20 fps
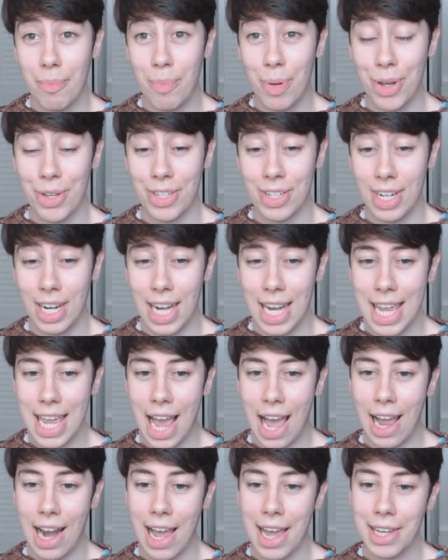
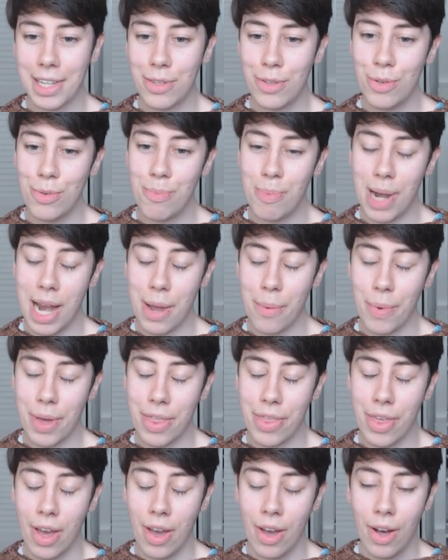Personally, I like to play with